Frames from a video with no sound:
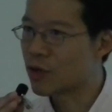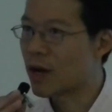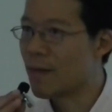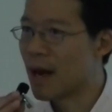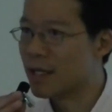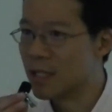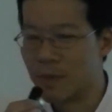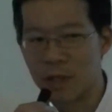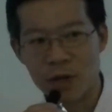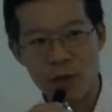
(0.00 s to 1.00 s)
strike a balance
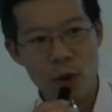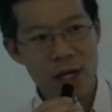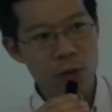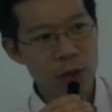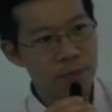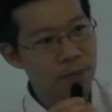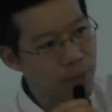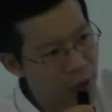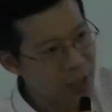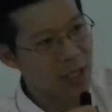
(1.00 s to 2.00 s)
between whether we
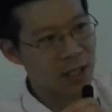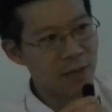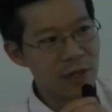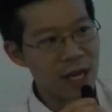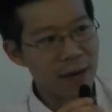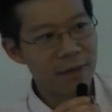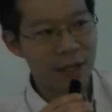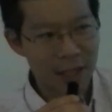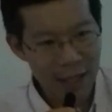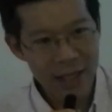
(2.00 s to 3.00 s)
put the system to them
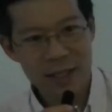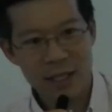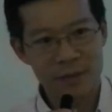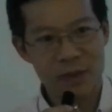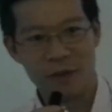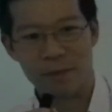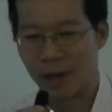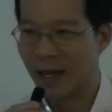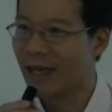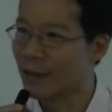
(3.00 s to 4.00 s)
and let them sort
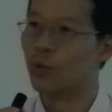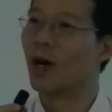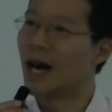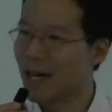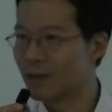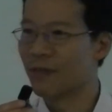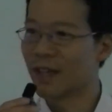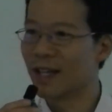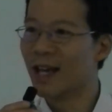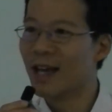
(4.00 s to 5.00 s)
of play around with
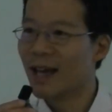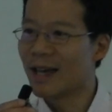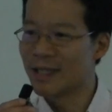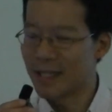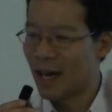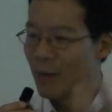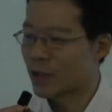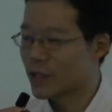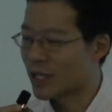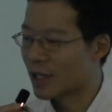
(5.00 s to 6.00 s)
it and see how
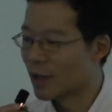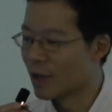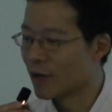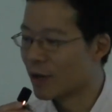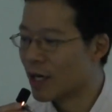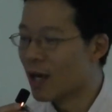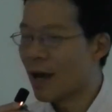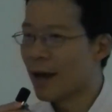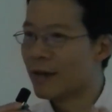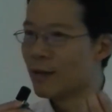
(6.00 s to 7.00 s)
much they learn.
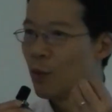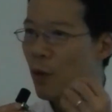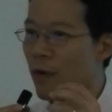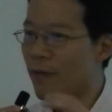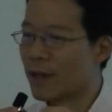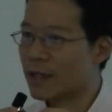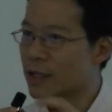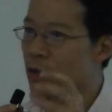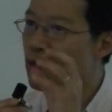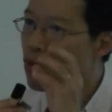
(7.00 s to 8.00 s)
And what we find
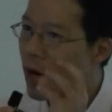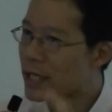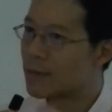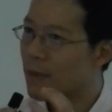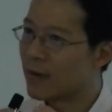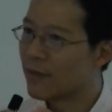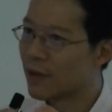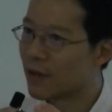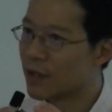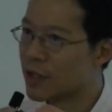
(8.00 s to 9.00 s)
is the right amount of
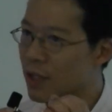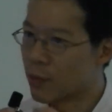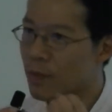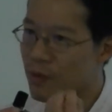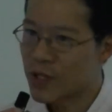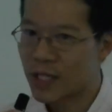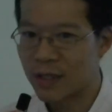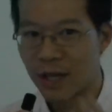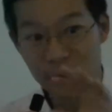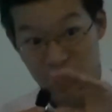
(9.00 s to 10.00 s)
knowledge that we
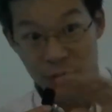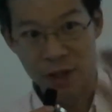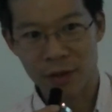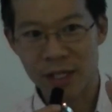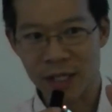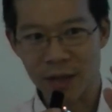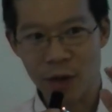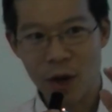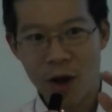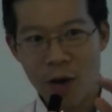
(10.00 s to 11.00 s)
present them is very
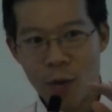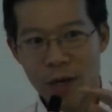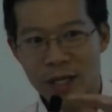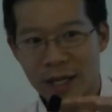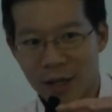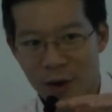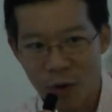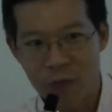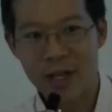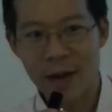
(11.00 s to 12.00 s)
critical. Whether they can go
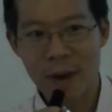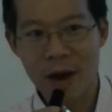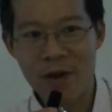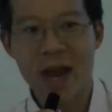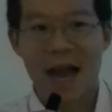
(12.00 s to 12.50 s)
over that barrier